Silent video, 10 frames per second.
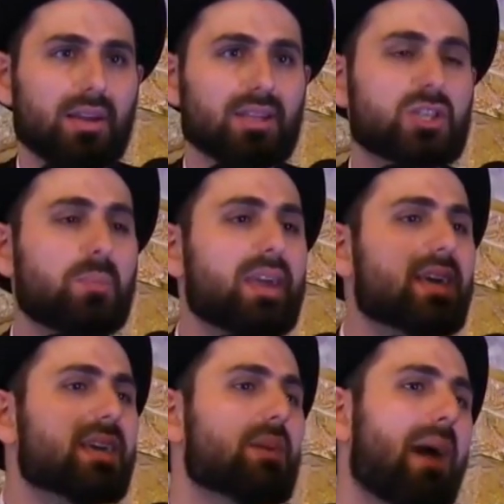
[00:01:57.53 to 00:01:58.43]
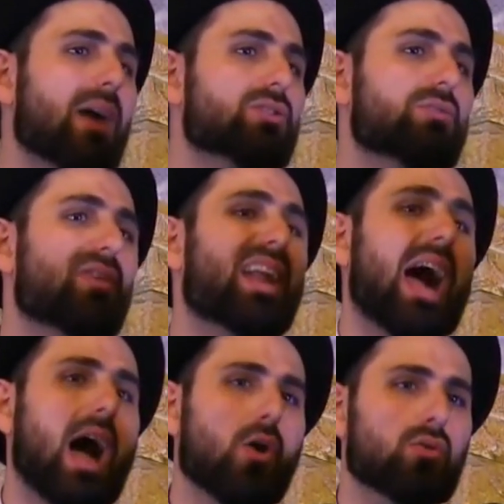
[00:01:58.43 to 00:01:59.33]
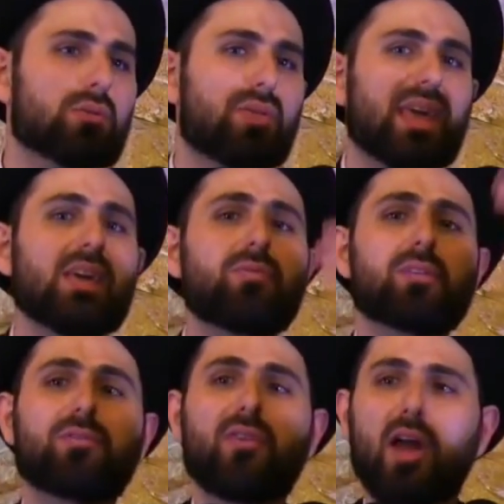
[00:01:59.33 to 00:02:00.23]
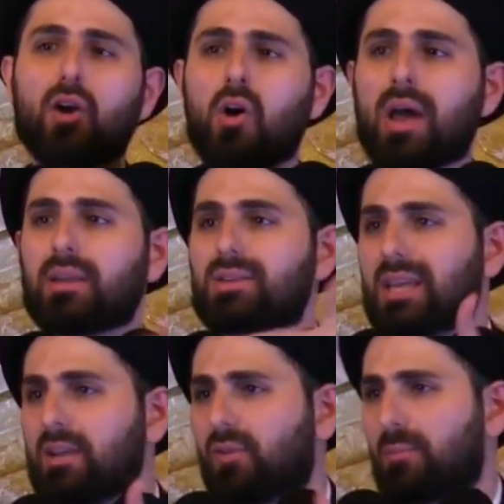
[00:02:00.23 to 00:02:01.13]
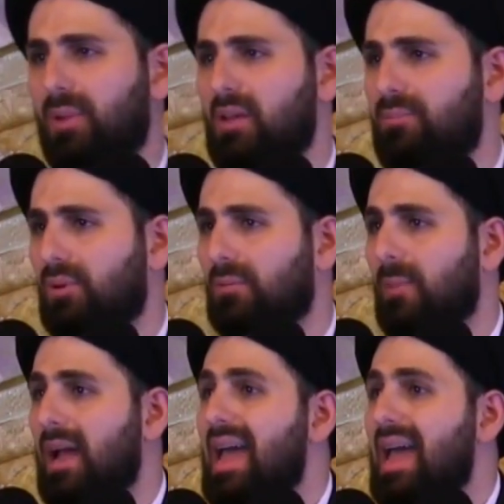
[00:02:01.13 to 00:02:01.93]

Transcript: In speaking about Fir'aun, the evil Pharaoh and his evil people.